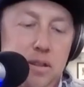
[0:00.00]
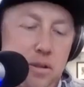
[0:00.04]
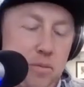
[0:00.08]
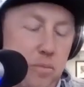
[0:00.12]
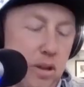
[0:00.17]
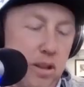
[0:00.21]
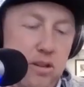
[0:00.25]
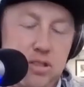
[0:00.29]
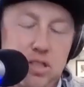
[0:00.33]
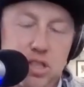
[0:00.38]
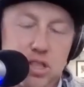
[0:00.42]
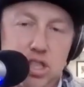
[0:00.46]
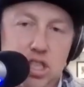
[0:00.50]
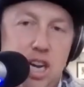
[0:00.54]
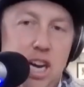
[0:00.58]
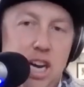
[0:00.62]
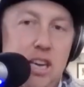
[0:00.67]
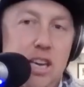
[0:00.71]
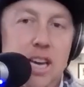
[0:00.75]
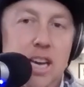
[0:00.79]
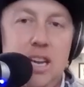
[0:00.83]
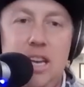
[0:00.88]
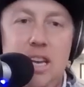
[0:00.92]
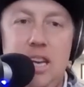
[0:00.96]
whether it's a
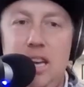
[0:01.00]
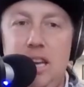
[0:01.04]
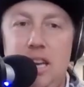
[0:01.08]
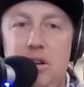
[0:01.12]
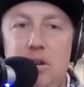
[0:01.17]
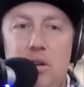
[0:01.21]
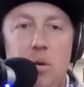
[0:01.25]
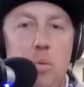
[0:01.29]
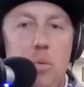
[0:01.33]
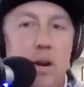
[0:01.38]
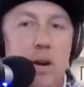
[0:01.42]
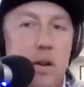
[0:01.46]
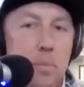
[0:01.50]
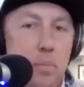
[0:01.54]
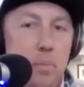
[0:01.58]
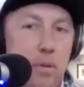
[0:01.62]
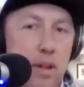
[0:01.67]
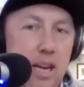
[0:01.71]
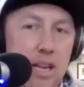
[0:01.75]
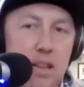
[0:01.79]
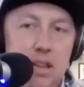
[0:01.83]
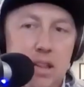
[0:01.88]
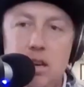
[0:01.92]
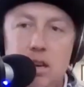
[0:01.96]
shot you had to hit or a way to
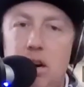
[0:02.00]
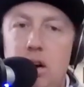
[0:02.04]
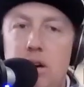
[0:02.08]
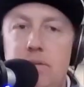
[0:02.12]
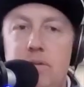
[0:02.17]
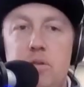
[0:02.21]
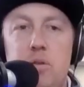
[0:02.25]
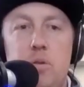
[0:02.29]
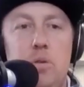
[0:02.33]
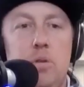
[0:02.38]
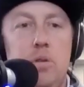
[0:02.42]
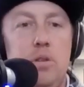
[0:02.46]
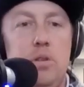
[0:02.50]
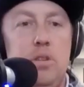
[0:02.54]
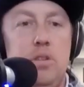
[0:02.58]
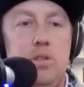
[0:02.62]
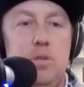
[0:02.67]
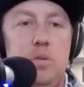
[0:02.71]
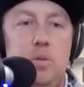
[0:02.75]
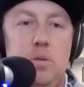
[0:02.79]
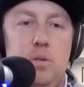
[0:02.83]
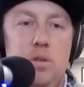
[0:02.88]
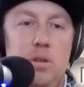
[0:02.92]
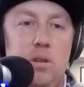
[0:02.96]
play the golf
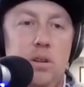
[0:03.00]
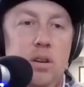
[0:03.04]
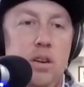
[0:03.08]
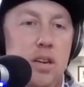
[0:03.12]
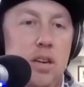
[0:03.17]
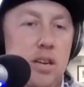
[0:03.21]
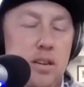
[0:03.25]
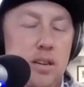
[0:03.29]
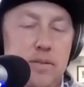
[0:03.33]
course or